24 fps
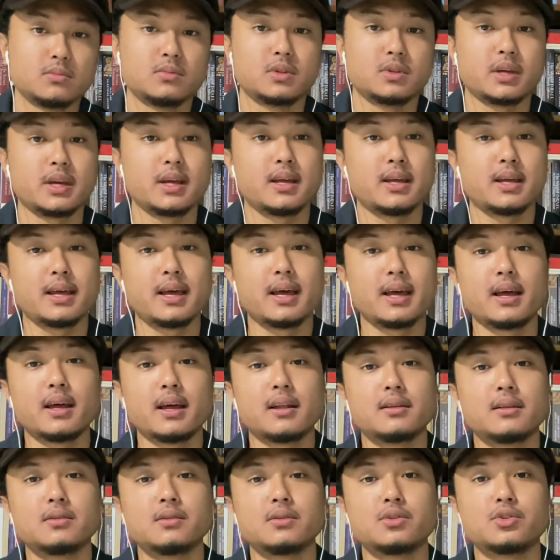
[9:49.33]
Okay,
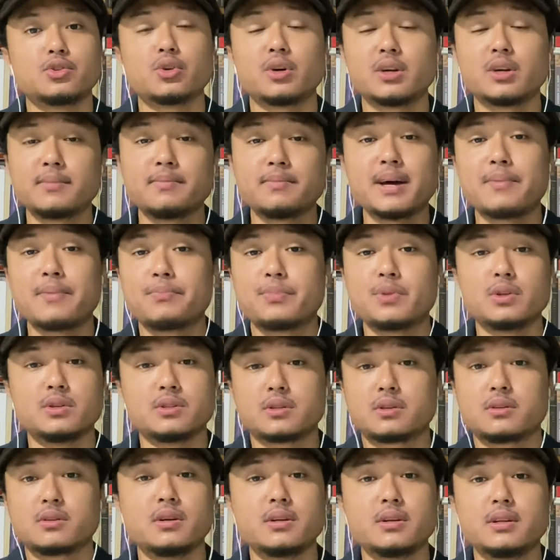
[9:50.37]
and John the
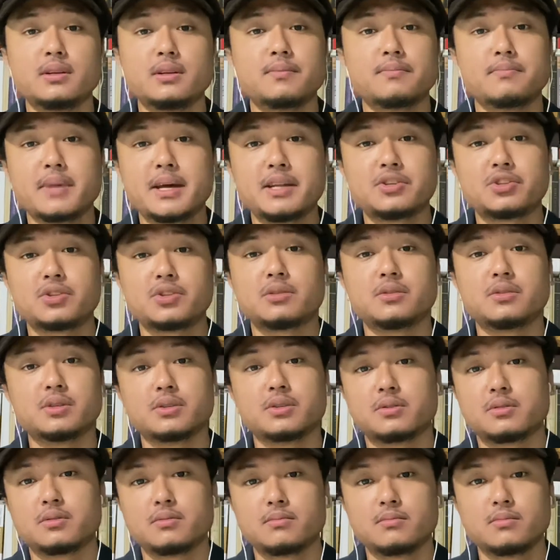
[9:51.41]
Baptist clearly mentioned
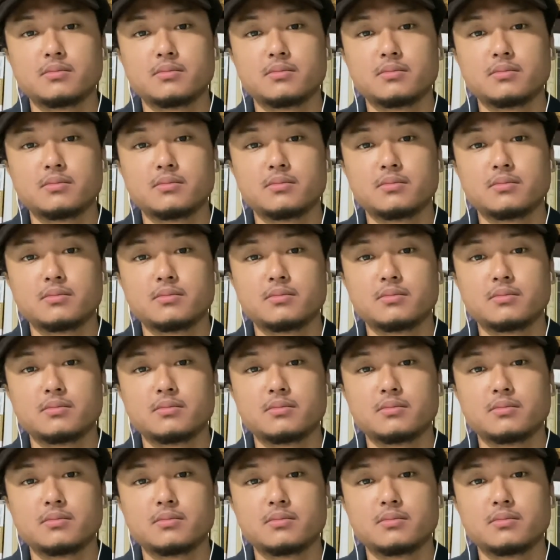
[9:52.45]
this.